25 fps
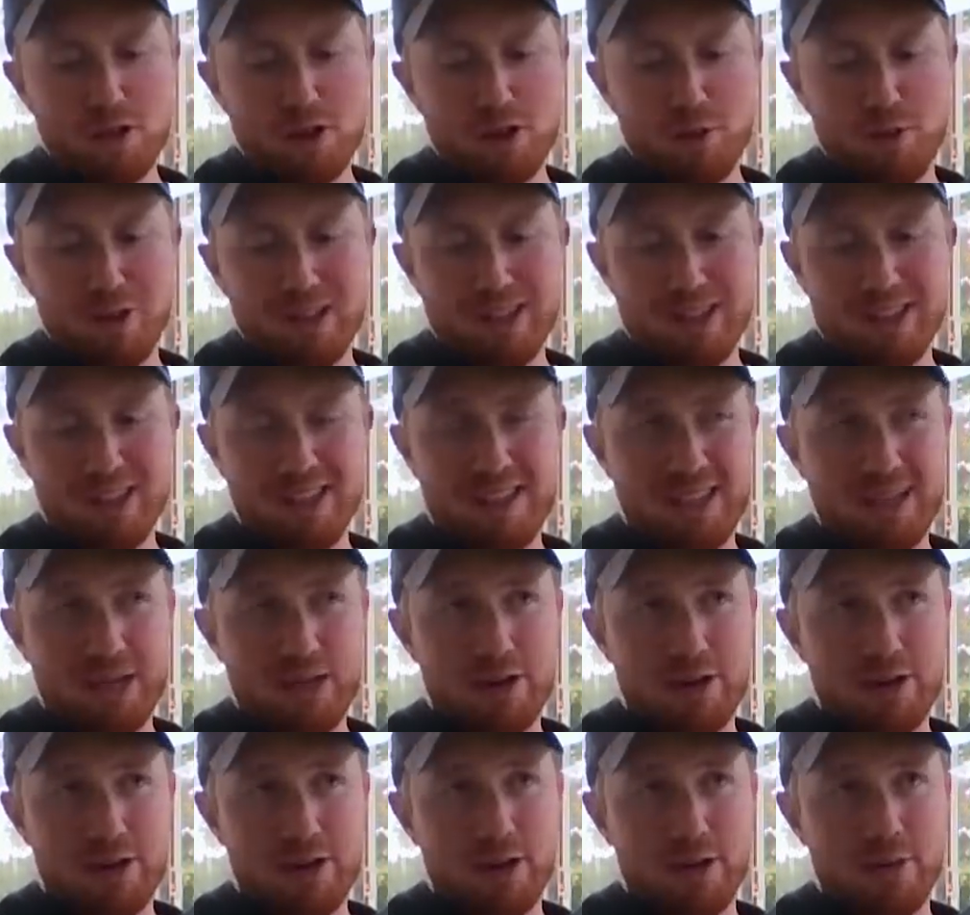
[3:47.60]
So as I sit
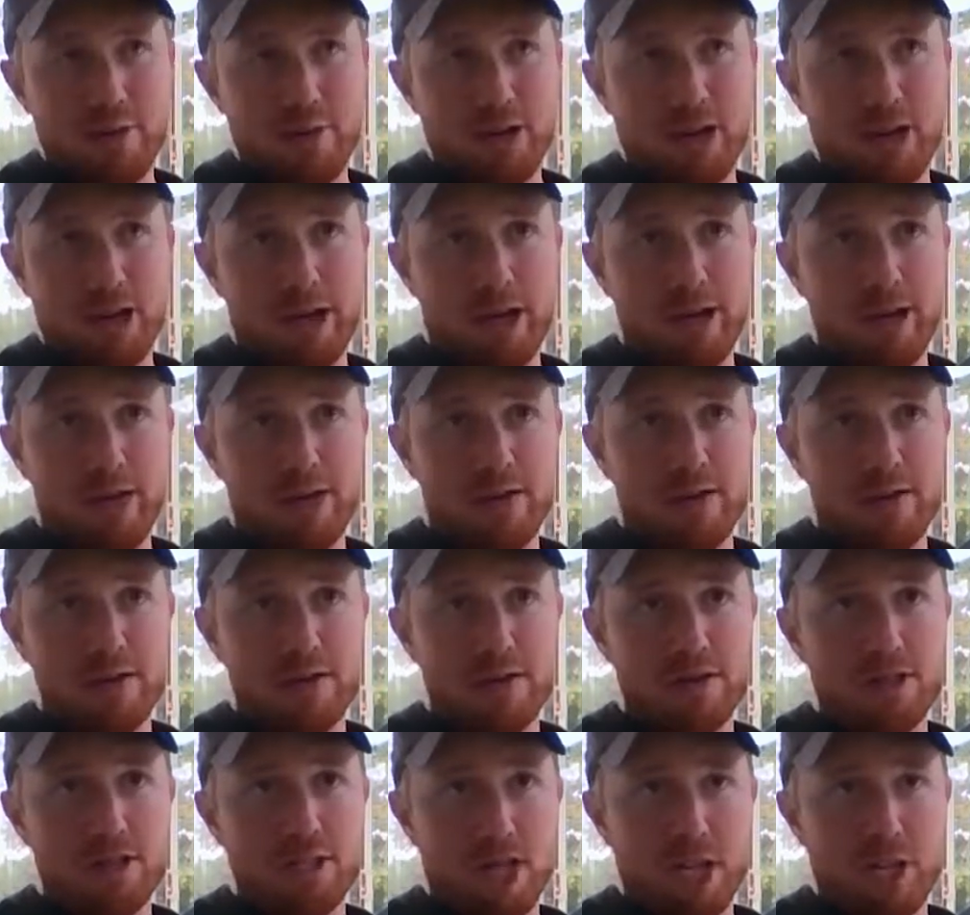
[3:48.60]
out here in my
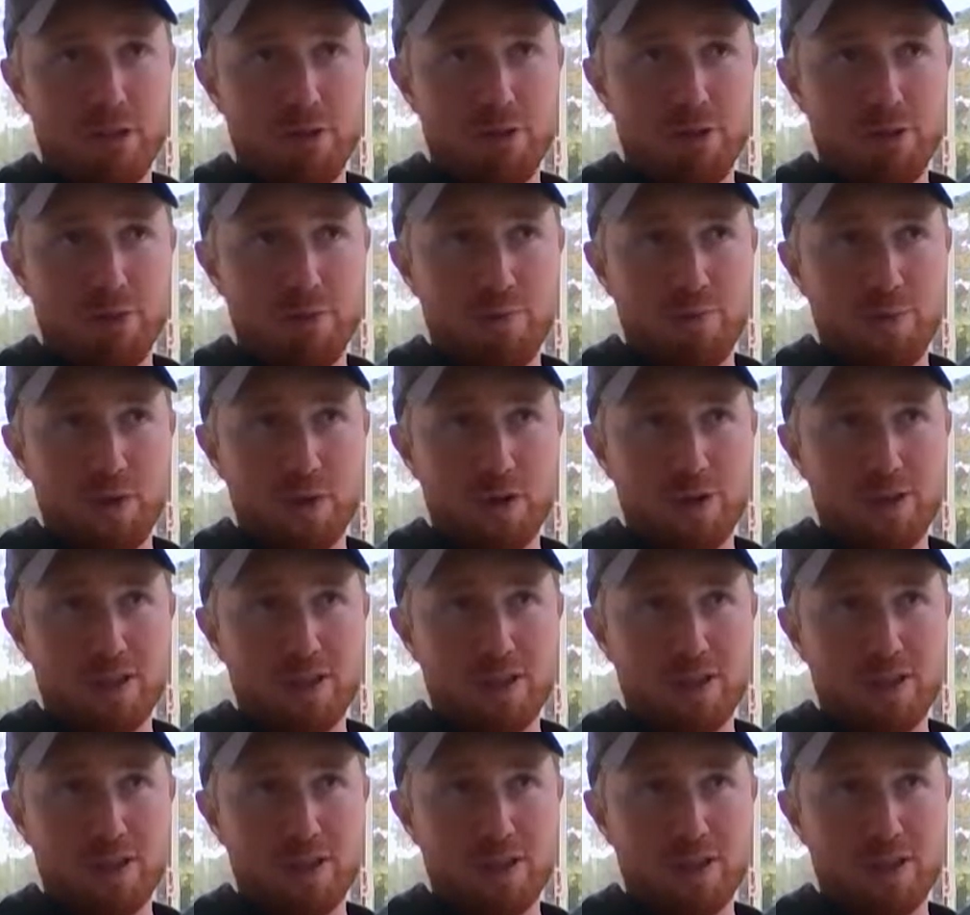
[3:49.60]
sunroom